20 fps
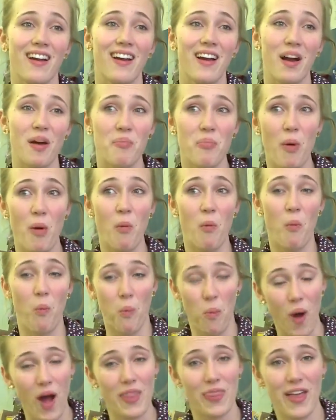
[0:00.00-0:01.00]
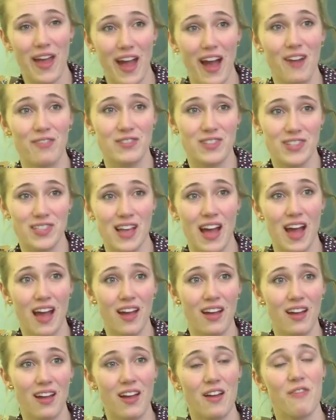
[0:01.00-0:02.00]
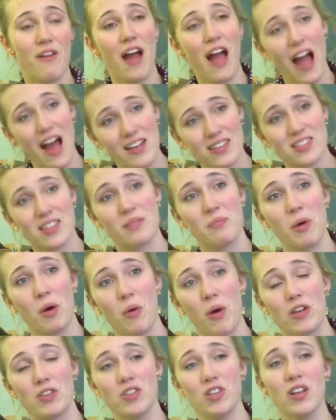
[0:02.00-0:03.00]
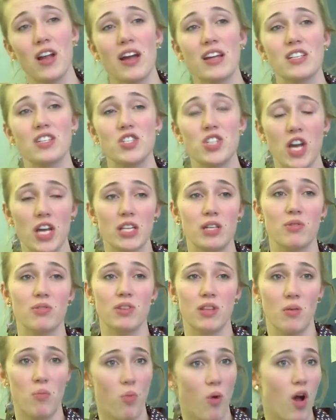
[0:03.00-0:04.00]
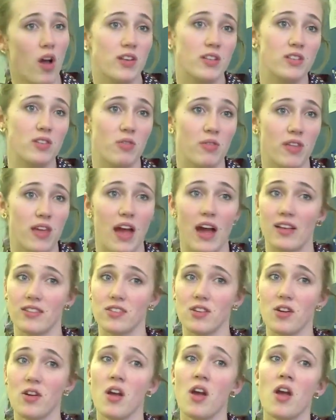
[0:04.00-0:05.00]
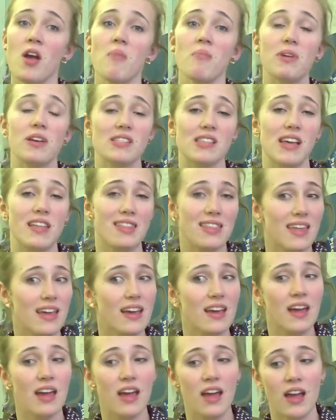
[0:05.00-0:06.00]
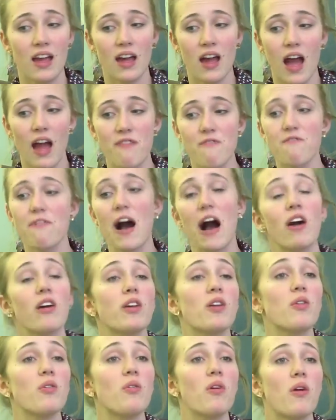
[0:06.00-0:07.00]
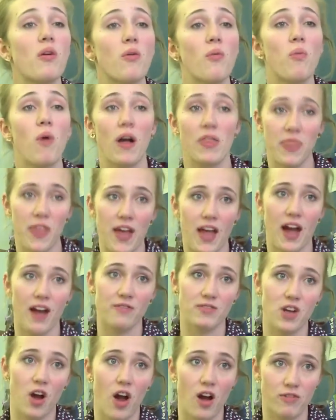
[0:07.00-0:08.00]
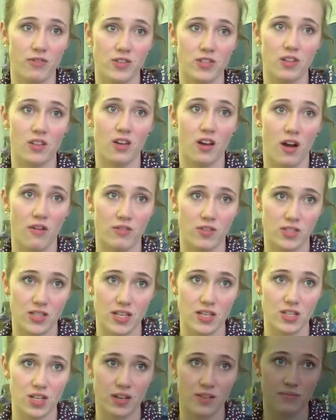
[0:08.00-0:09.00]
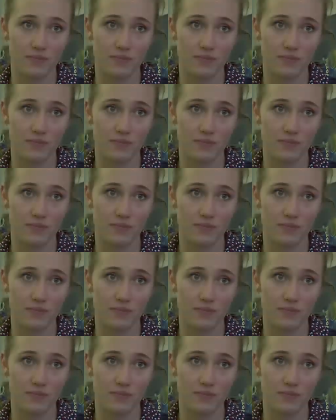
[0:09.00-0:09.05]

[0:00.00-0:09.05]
about what they have to say. If I ask them a question, I genuinely want to know the answer because I think I value what they have to offer to the conversation.